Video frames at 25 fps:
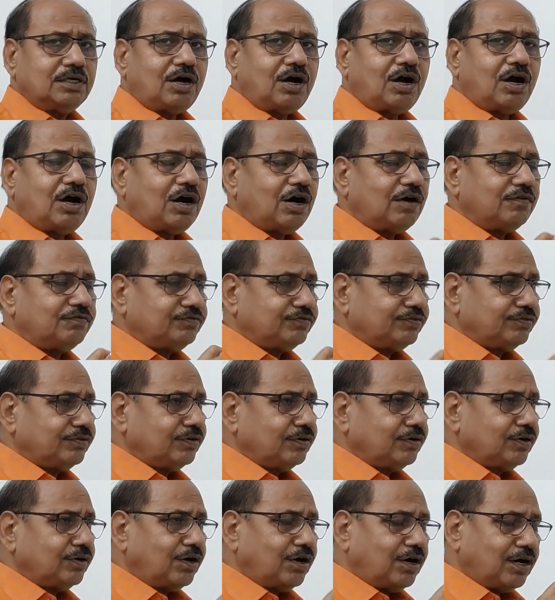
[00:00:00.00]
of
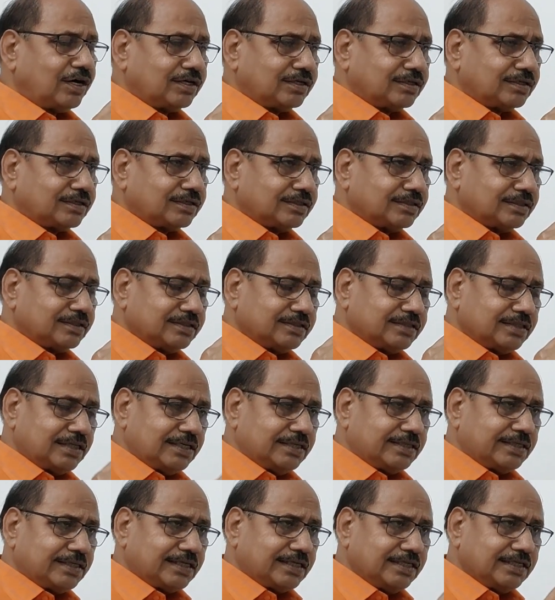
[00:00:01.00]
or
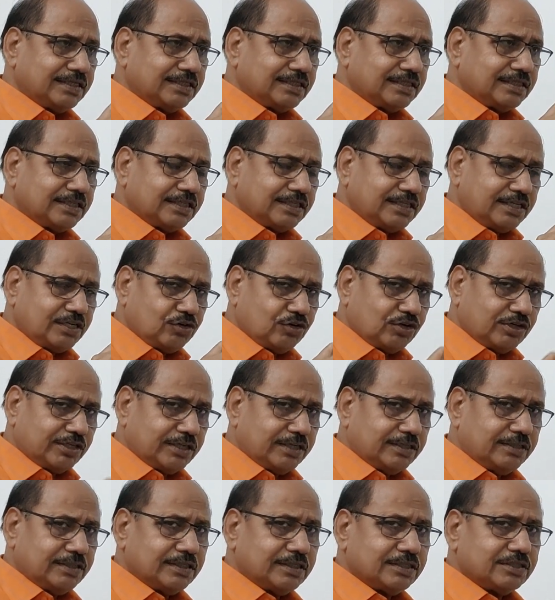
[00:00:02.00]
resulting in the
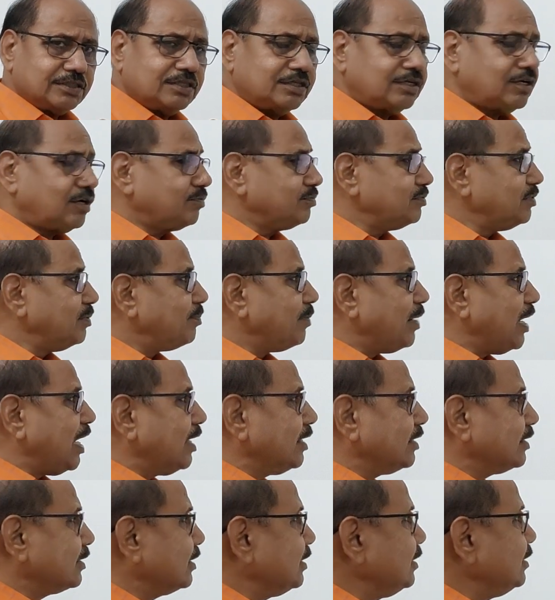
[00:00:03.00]
reorientation of the
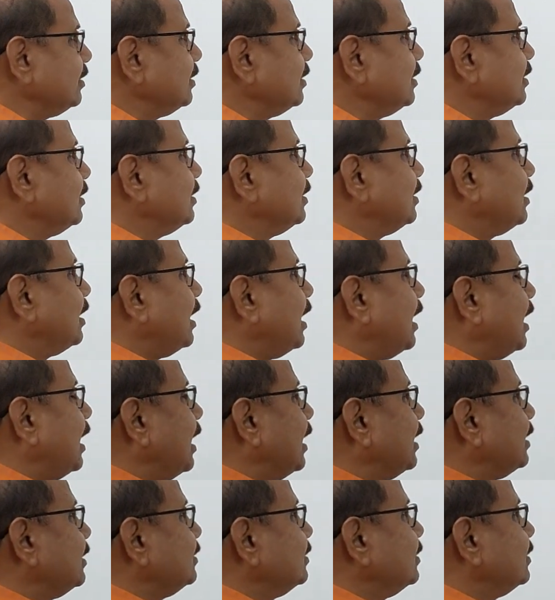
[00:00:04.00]
particle
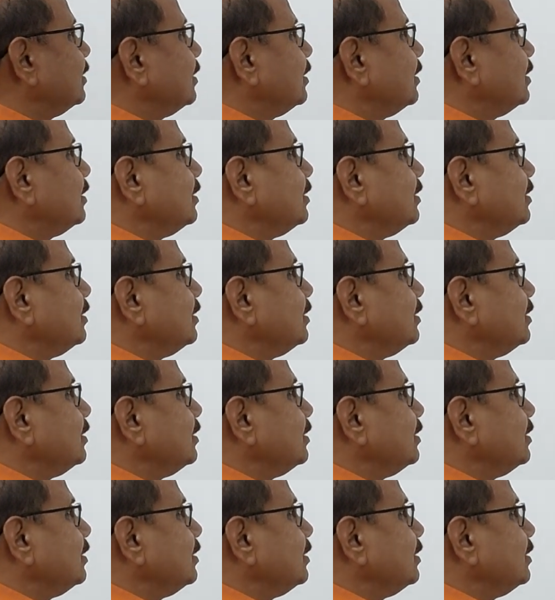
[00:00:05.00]
and